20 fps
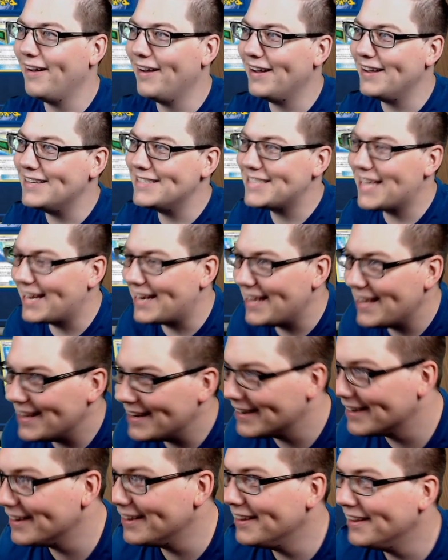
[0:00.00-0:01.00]
Is that
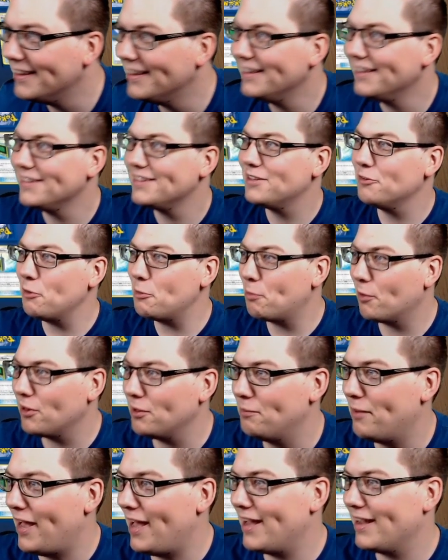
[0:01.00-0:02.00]
it? Did we pull
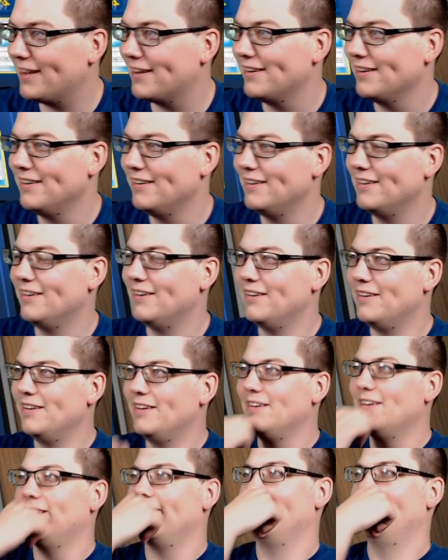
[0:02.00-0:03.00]
it back?
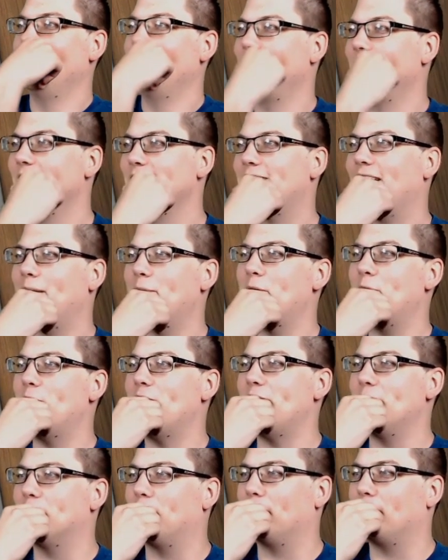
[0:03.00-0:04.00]
Tell me we
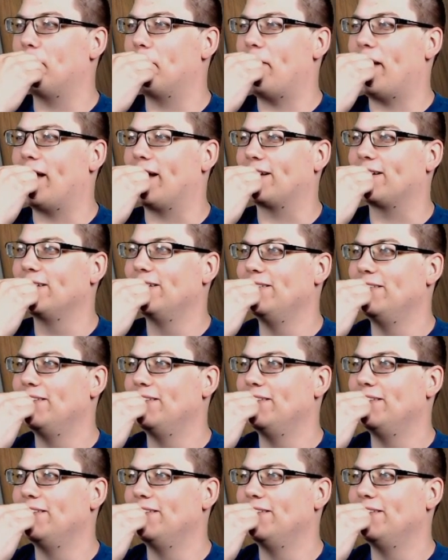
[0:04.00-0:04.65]
didn't pull it back.